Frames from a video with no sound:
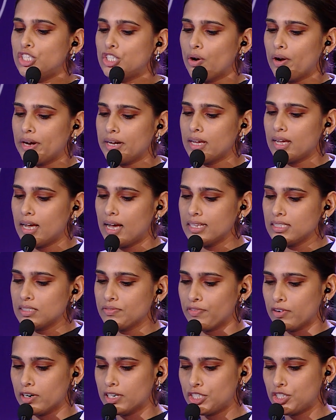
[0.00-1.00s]
Joining
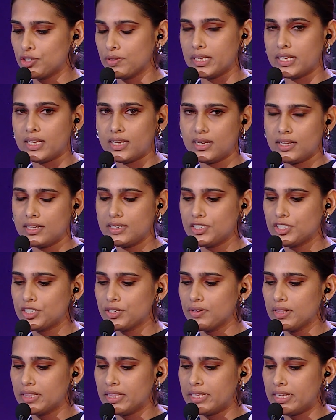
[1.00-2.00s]
us virtually
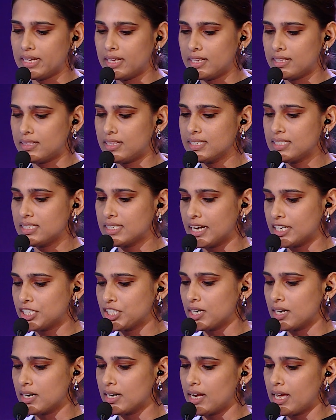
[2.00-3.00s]
to lead this
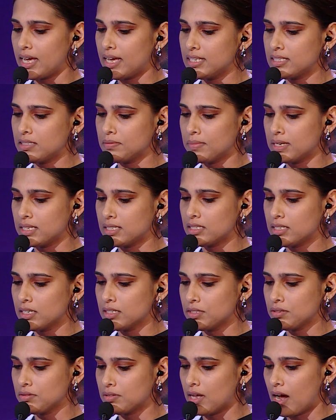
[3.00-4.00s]
session is
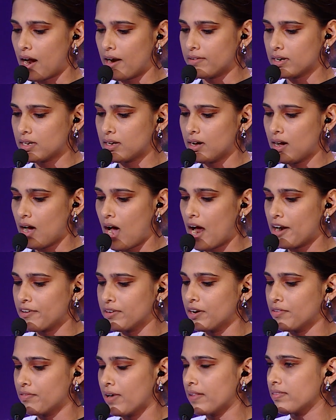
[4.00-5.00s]
Mr. Sudaraka
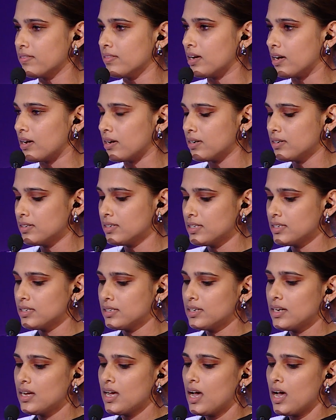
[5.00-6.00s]
Ariyaratna,
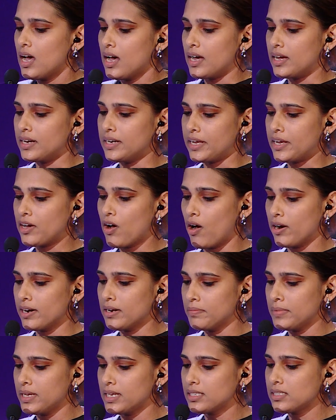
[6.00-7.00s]
an
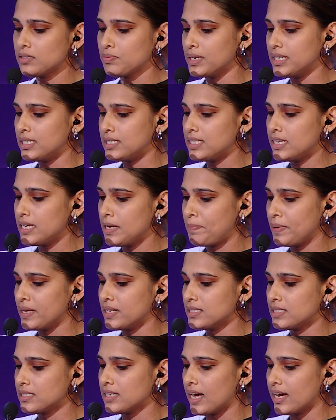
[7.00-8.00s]
economist with deep
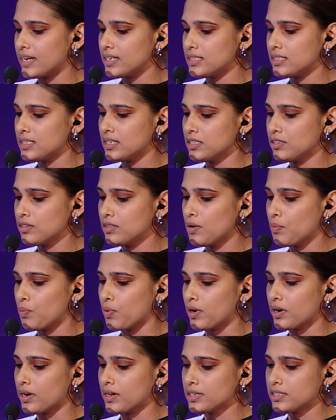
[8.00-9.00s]
insights into the
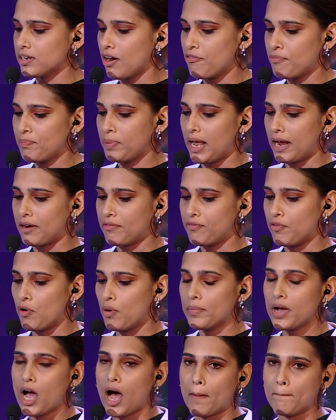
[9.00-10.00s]
world of
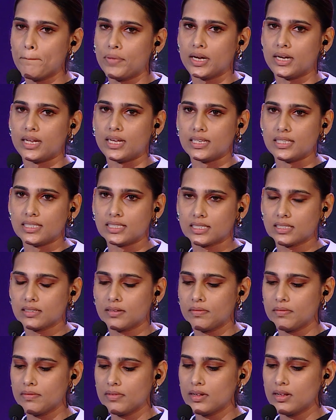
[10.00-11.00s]
platform
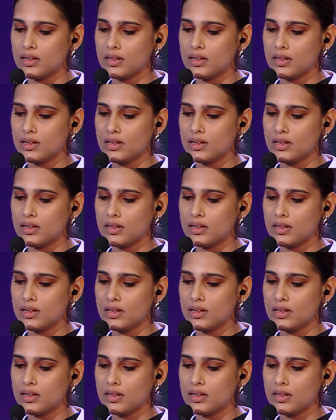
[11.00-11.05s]
companies.